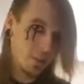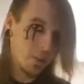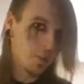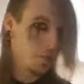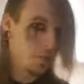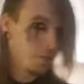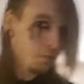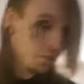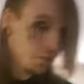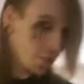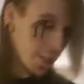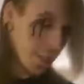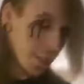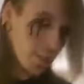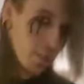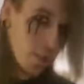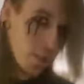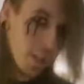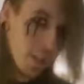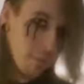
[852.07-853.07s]
Don't
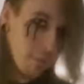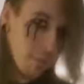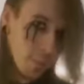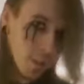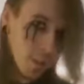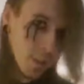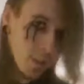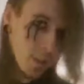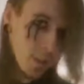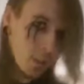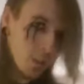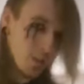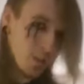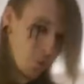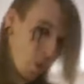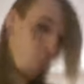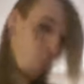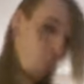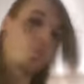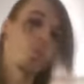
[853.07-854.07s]
change them.
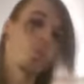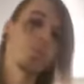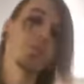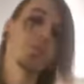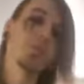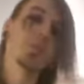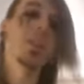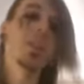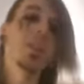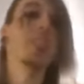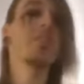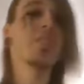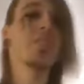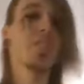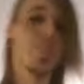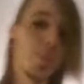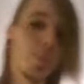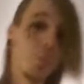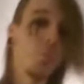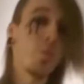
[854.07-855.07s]
Don't ruin their life
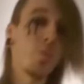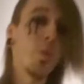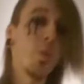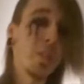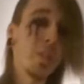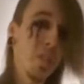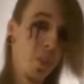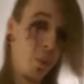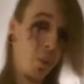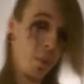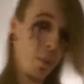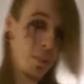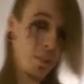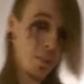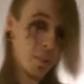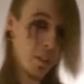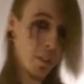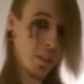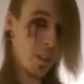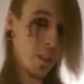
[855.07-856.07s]
because you ruined
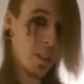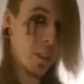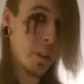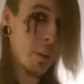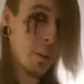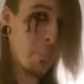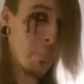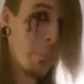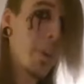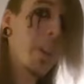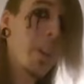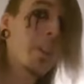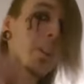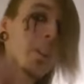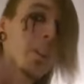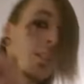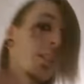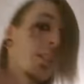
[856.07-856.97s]
yours. Better your